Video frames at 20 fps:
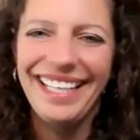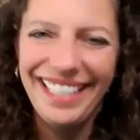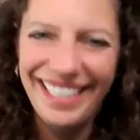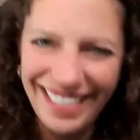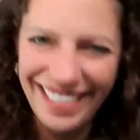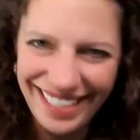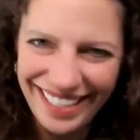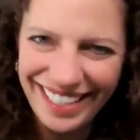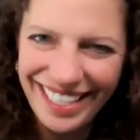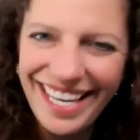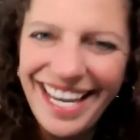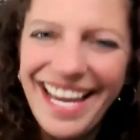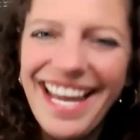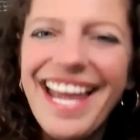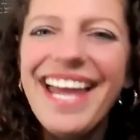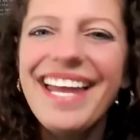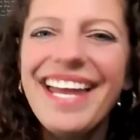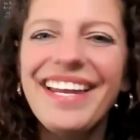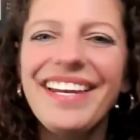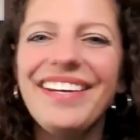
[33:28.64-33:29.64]
know
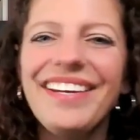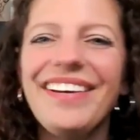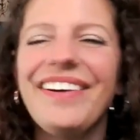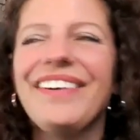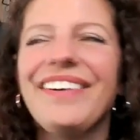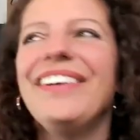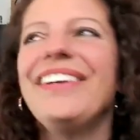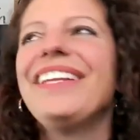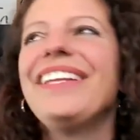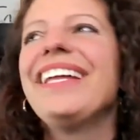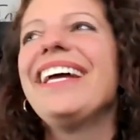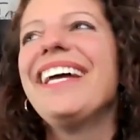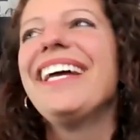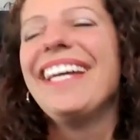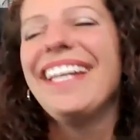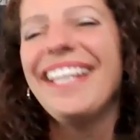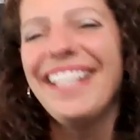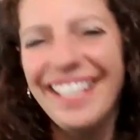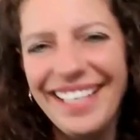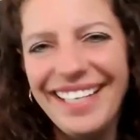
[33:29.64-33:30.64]
it's not no.
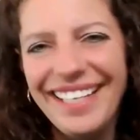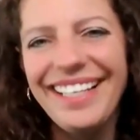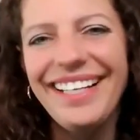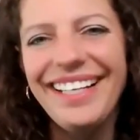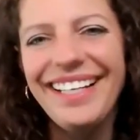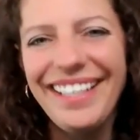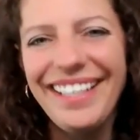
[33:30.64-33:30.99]
to eat